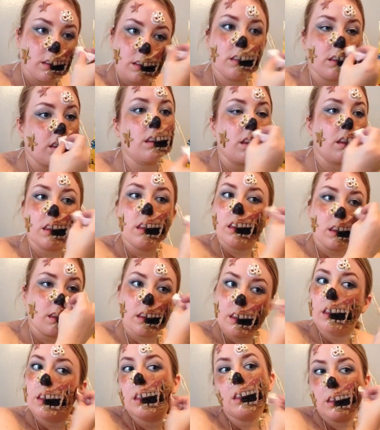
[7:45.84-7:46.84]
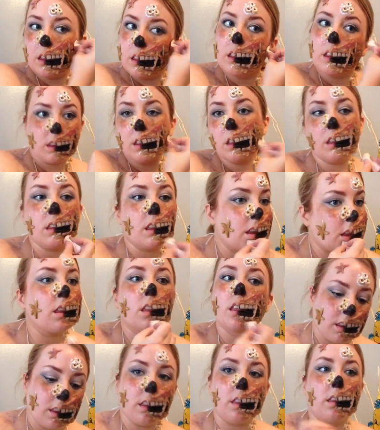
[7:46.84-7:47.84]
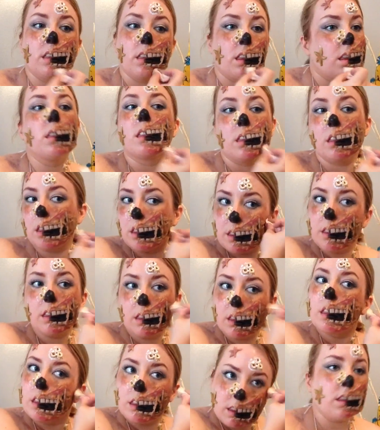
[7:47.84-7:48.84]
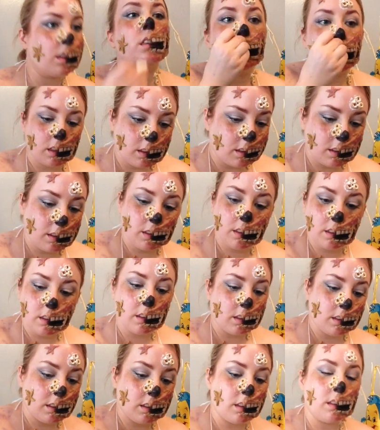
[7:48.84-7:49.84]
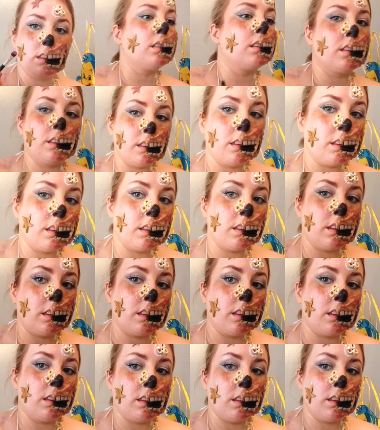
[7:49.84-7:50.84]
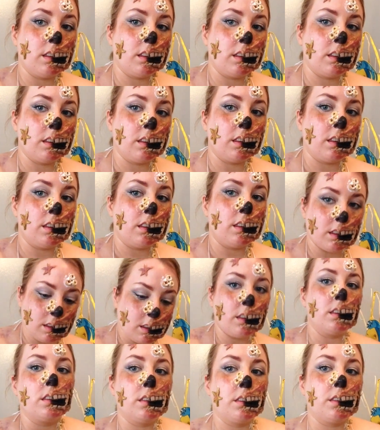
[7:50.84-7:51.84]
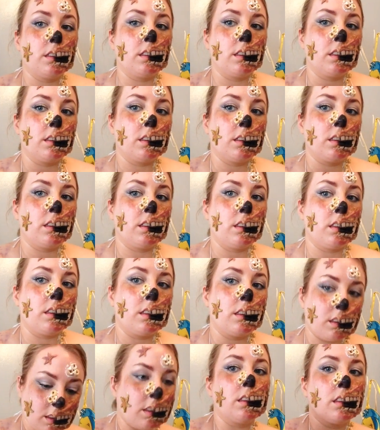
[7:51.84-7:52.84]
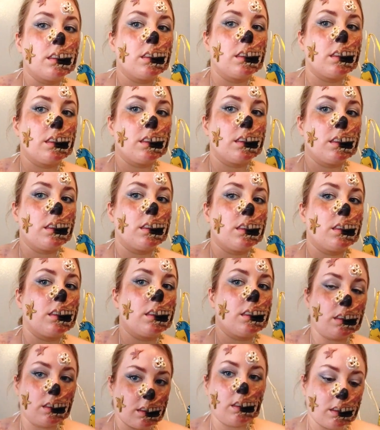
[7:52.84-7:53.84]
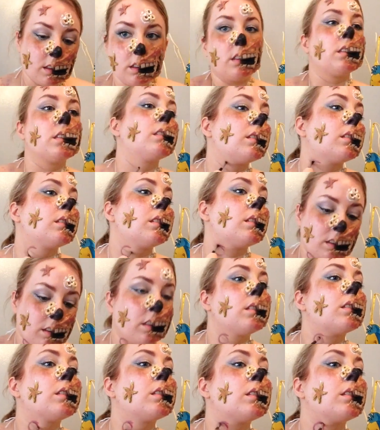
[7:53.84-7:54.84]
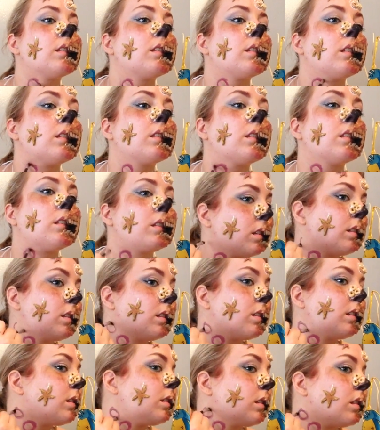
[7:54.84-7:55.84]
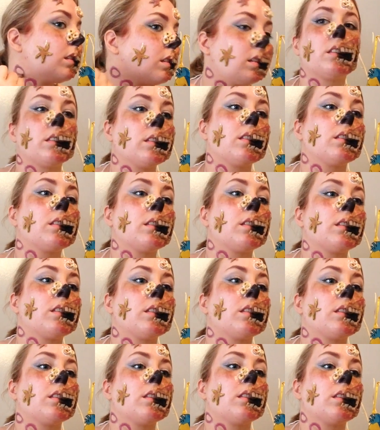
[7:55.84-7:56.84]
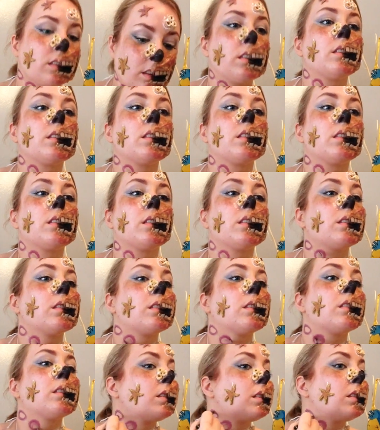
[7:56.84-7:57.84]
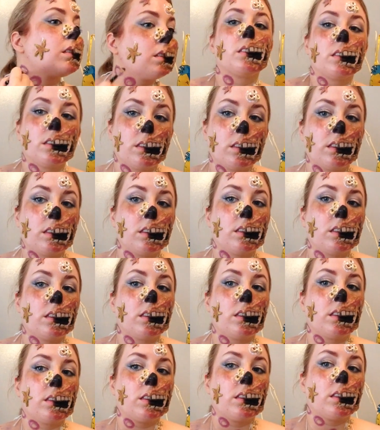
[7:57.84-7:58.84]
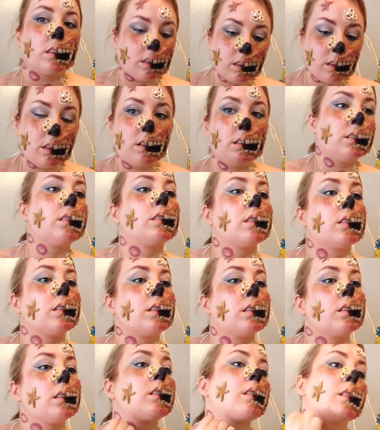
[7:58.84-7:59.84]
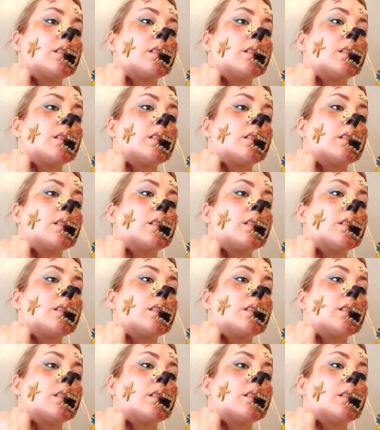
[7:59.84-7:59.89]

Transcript: pinks, greens, and just going around my whole face and making my face look sunken in. And then with a red, just drawing on little sucker marks on my face. Well, my